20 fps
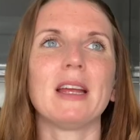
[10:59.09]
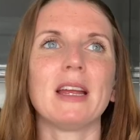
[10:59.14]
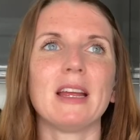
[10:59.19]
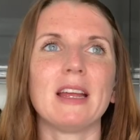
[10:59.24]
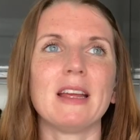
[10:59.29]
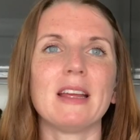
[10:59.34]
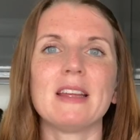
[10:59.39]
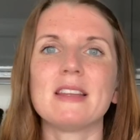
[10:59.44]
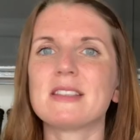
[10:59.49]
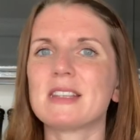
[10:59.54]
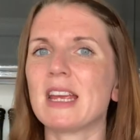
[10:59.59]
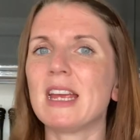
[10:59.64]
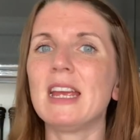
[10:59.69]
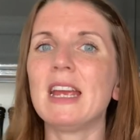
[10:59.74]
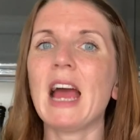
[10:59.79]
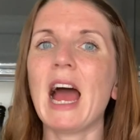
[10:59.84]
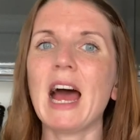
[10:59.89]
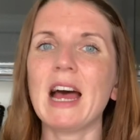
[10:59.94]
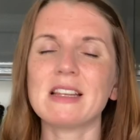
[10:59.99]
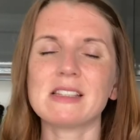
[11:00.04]
he
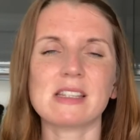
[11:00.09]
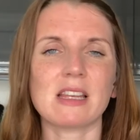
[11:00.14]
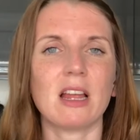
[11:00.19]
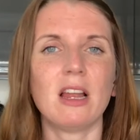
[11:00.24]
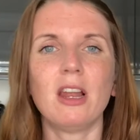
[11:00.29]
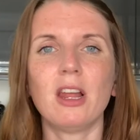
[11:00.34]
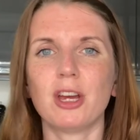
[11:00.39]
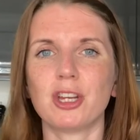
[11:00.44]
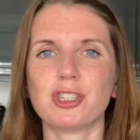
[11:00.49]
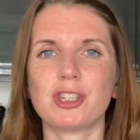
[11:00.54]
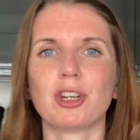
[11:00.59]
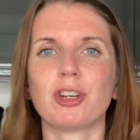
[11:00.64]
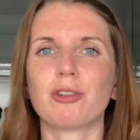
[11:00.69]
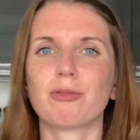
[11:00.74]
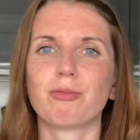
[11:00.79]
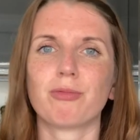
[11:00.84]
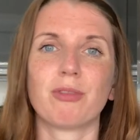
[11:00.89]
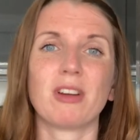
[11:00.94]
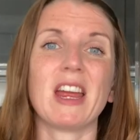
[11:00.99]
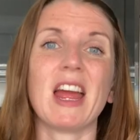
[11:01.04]
has allergic
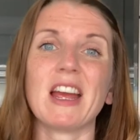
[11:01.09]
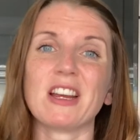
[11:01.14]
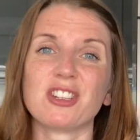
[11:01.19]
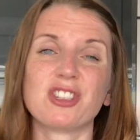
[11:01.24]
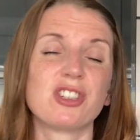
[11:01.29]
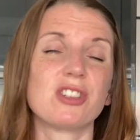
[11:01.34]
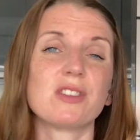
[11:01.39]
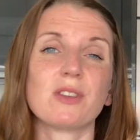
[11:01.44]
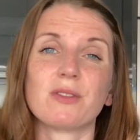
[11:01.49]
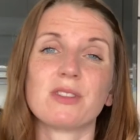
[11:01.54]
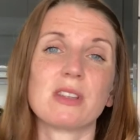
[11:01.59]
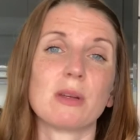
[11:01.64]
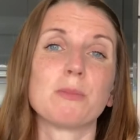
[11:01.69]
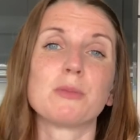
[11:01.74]
reactions of some